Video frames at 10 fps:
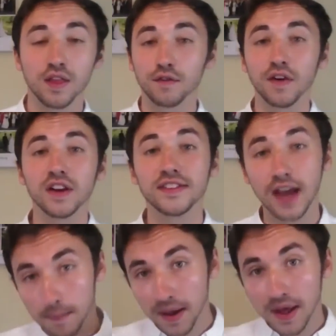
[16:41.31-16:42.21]
The first
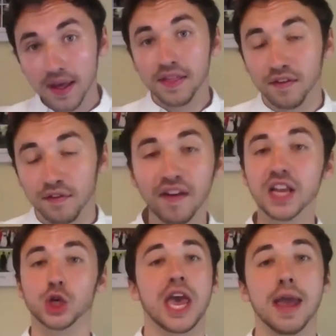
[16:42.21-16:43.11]
time the
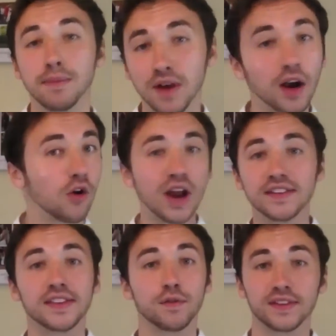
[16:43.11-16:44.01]
flesh came, the great
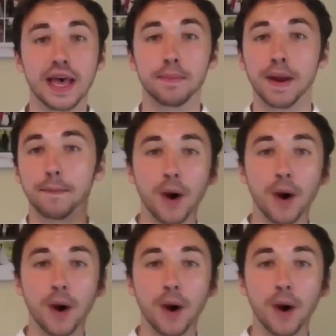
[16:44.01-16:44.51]
stuff was happening.